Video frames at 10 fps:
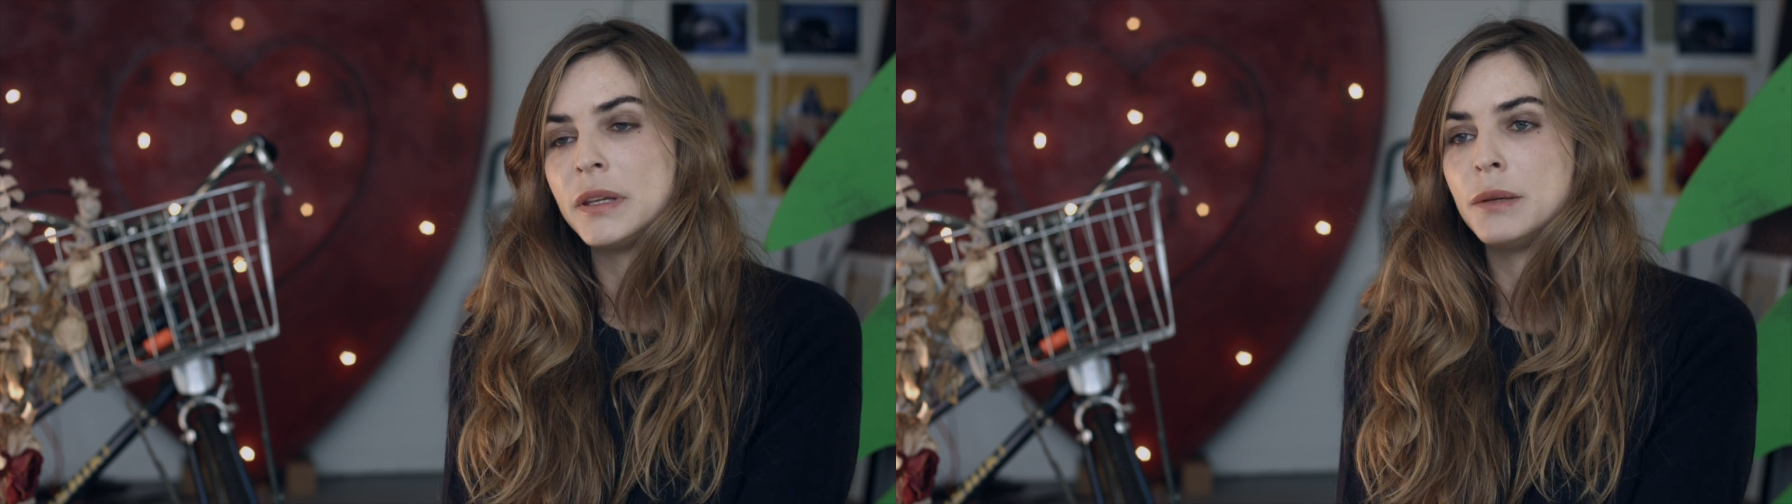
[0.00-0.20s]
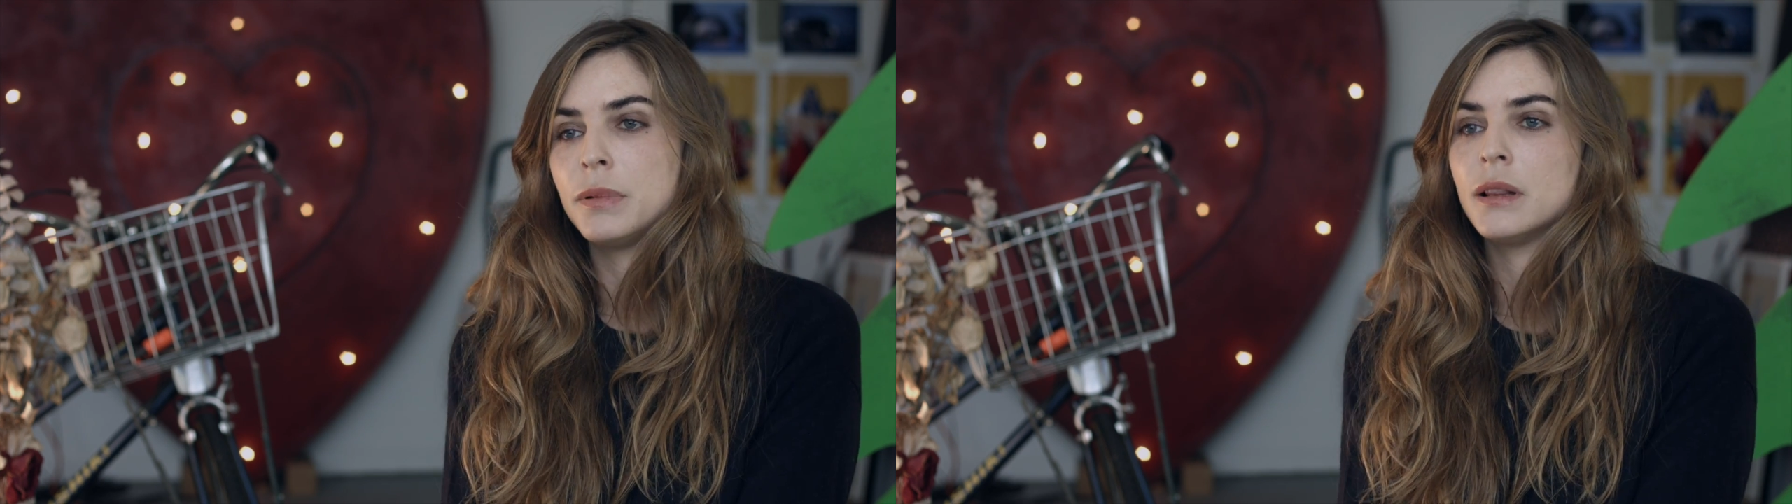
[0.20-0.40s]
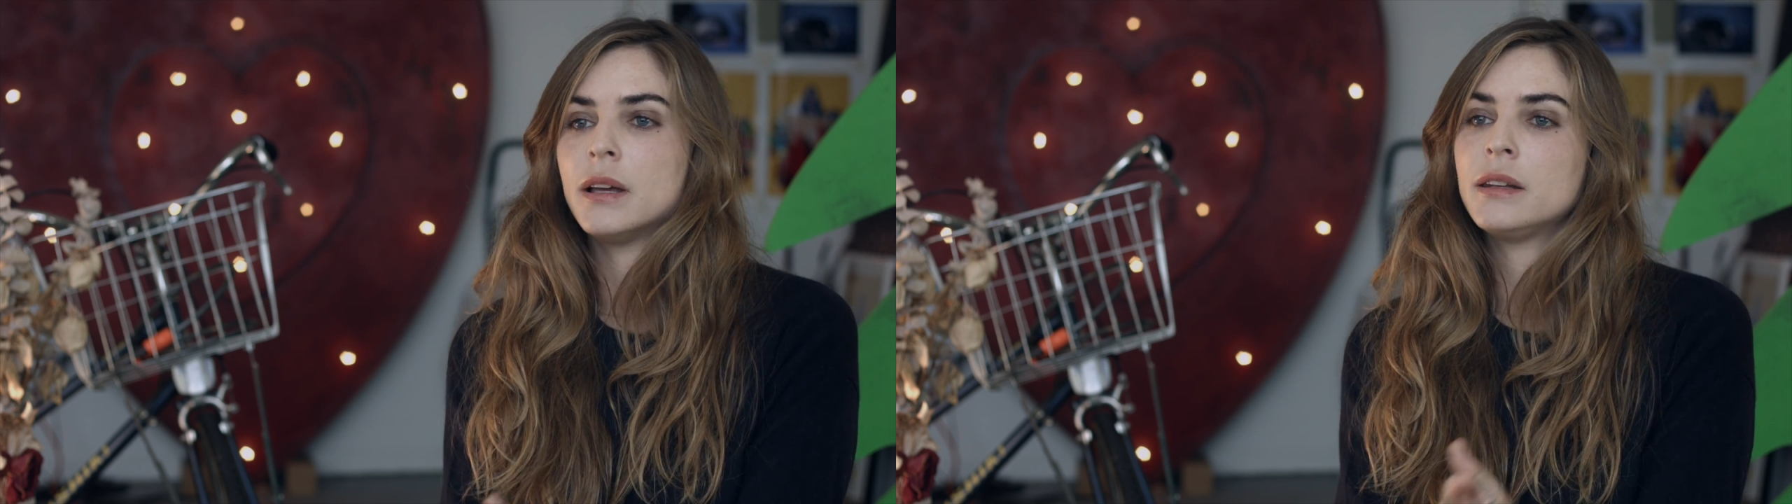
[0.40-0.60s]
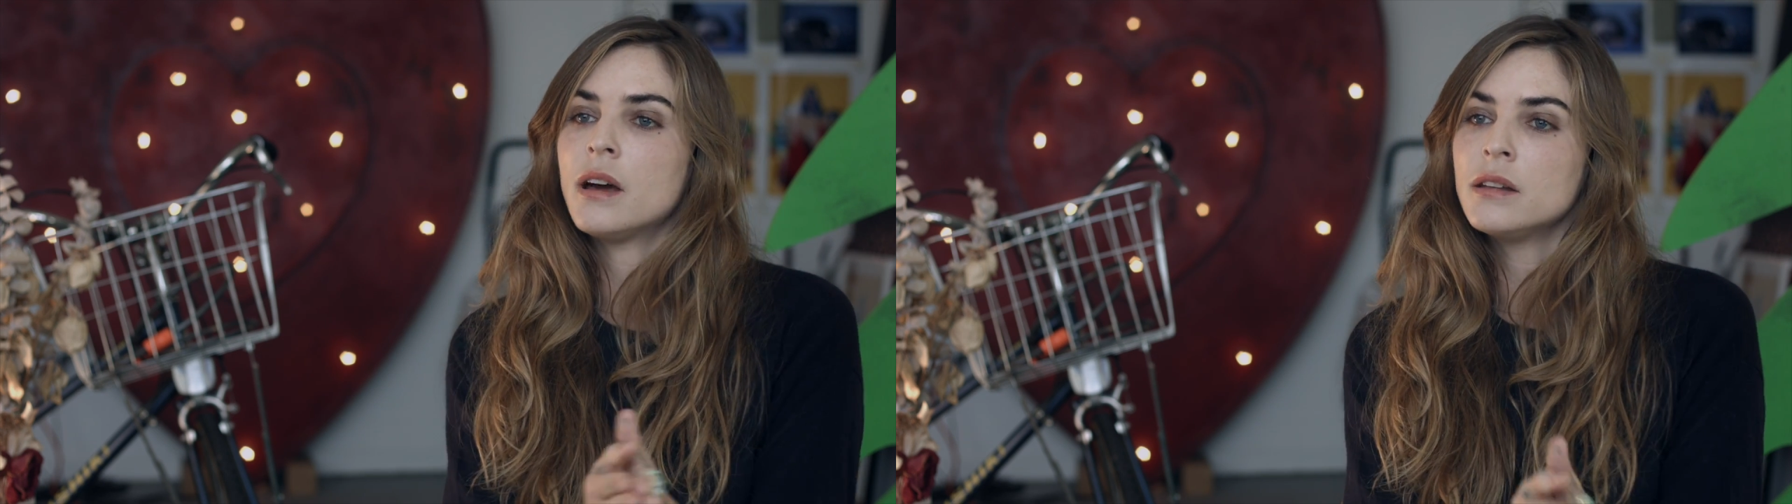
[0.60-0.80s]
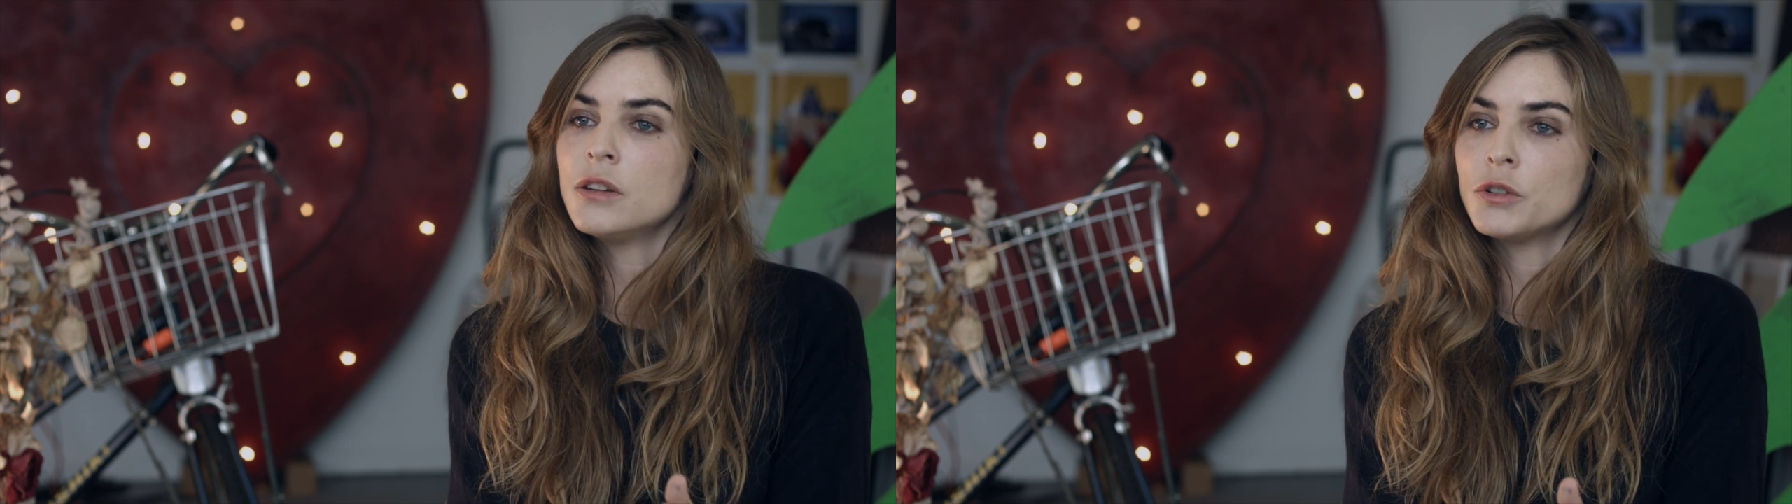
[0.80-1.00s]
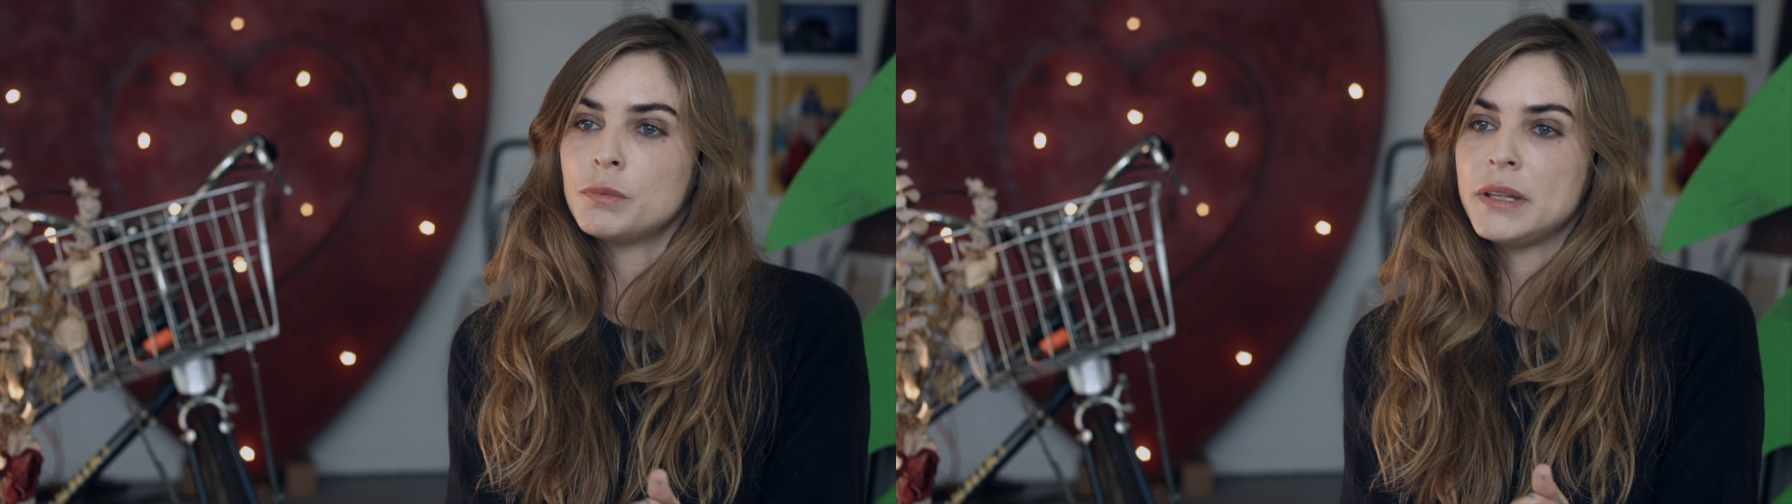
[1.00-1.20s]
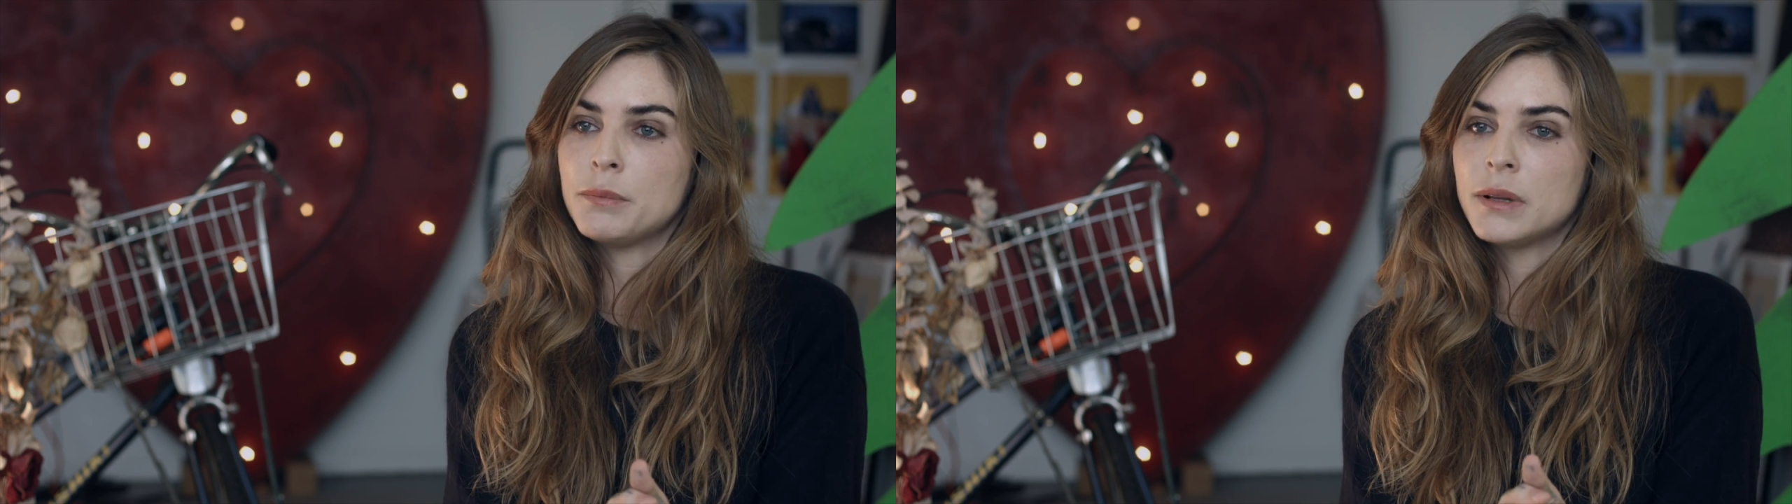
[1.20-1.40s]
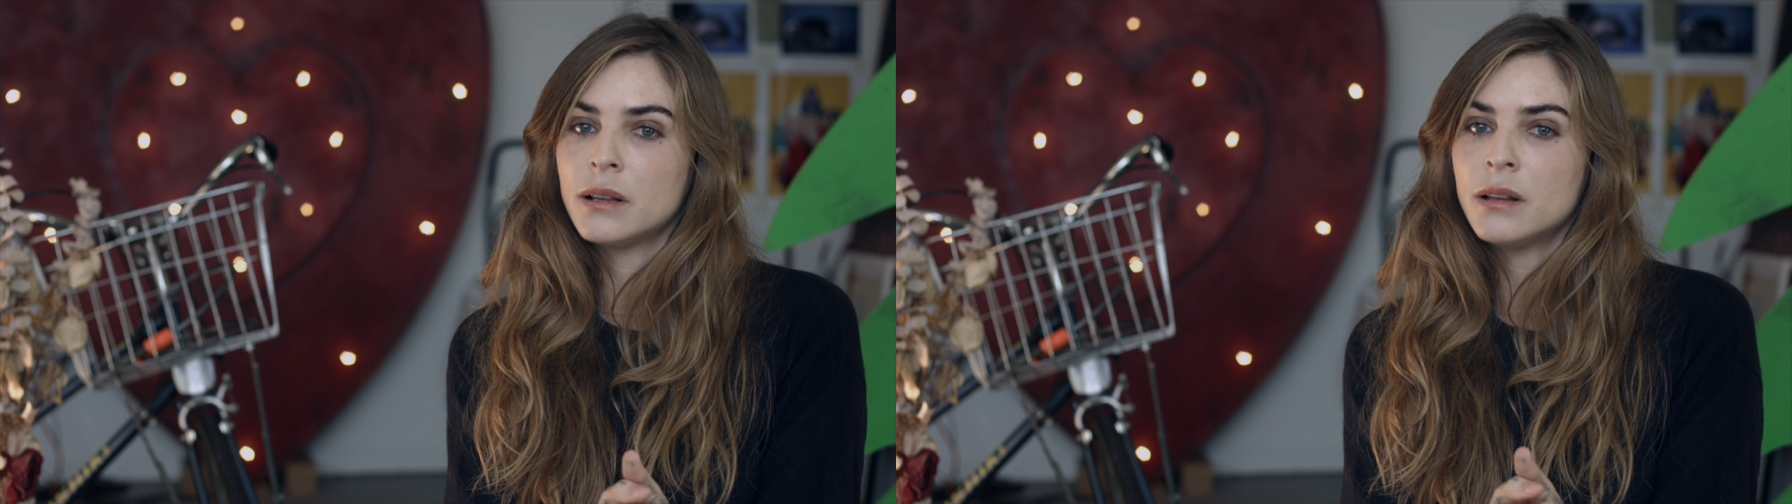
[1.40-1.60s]
people and unknown
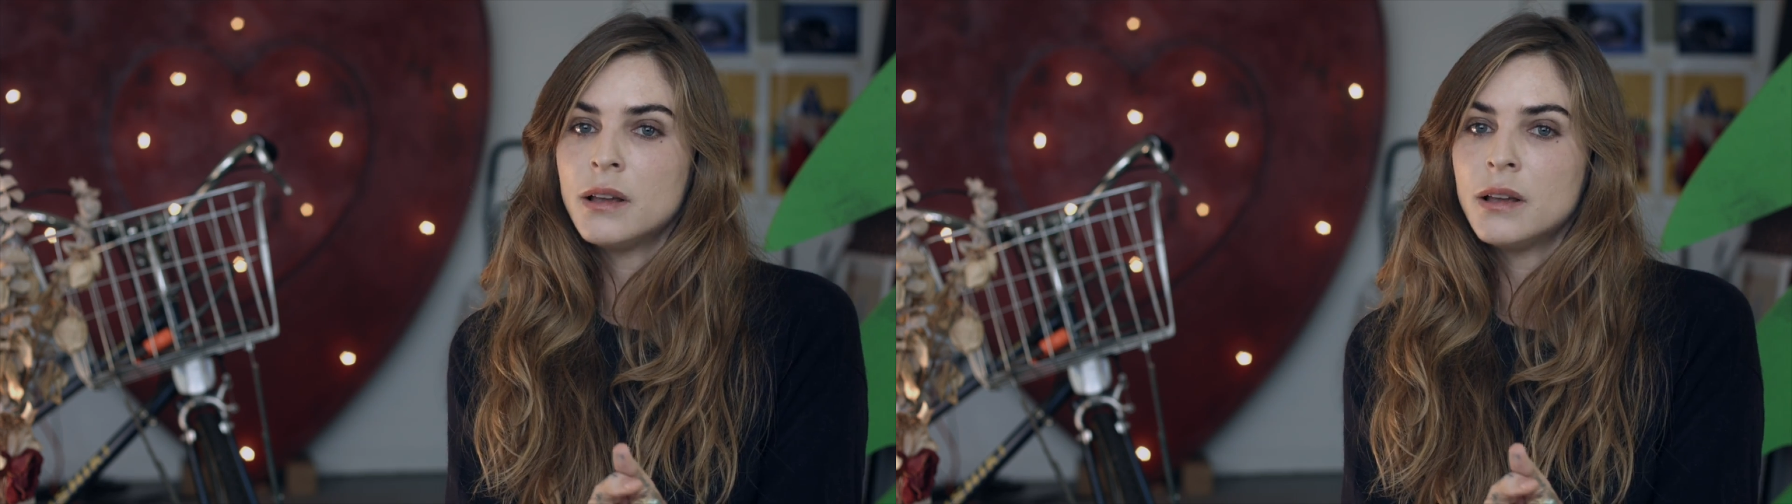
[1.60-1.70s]
people,